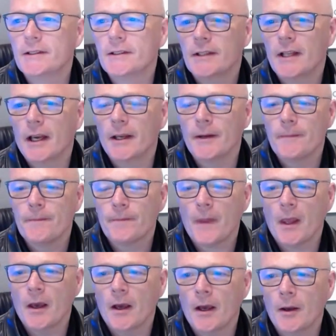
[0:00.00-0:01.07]
today.
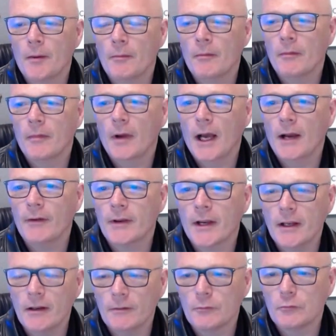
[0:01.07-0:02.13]
I've
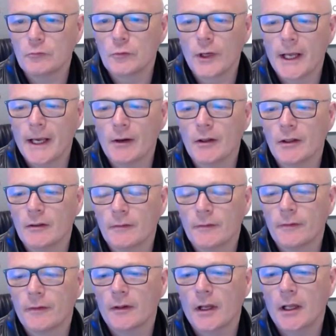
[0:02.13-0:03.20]
kind of run out
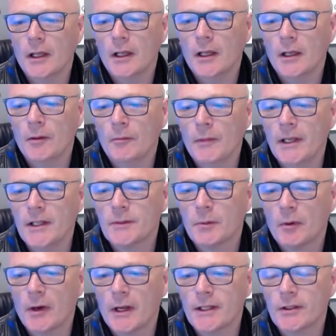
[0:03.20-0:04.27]
of
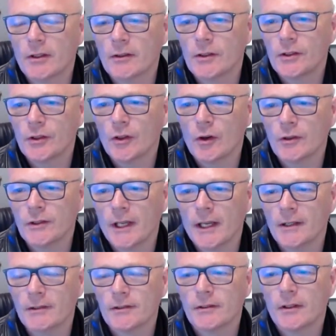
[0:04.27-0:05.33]
inspiration on the short
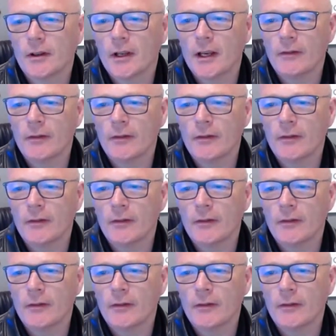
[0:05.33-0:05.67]
ads. Okay, I've